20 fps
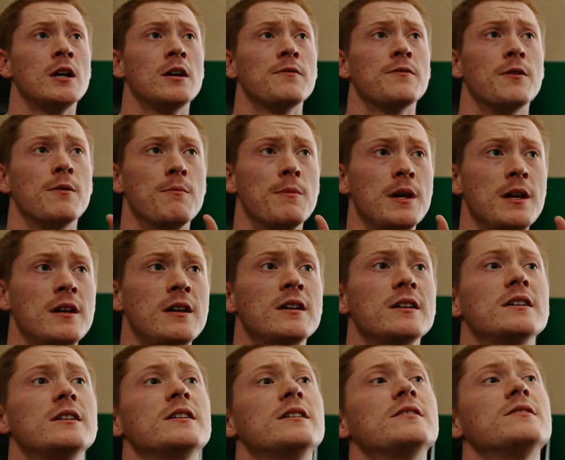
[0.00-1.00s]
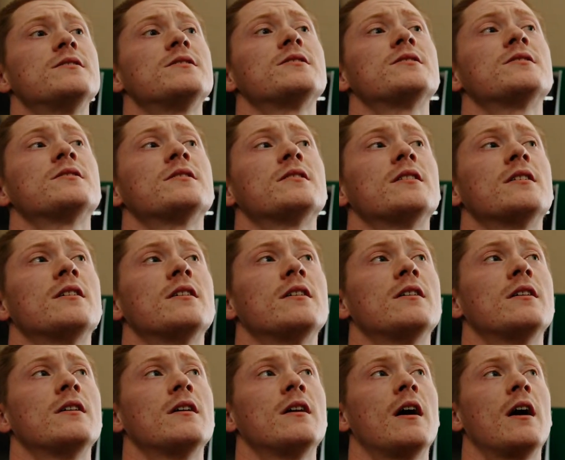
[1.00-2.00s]
For me, it's
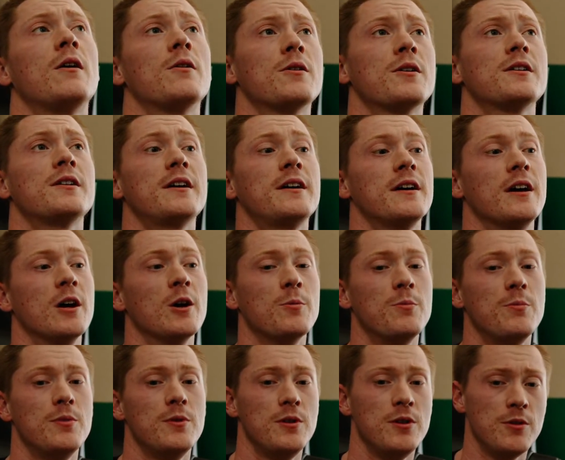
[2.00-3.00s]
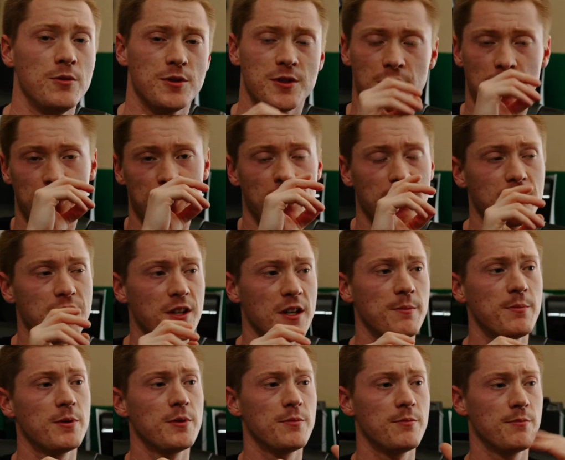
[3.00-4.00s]
how can I help you? So for
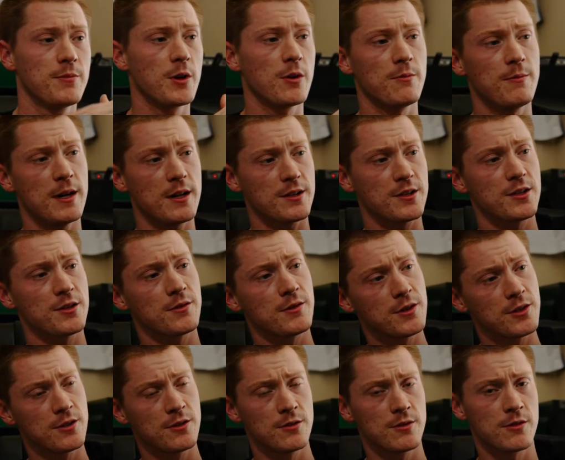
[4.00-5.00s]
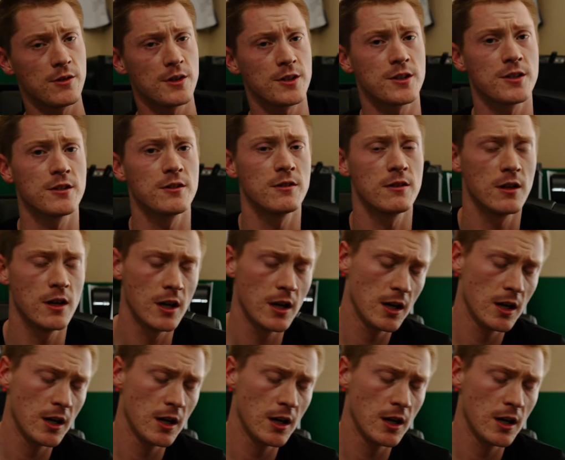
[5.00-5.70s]
example, going back to your original question,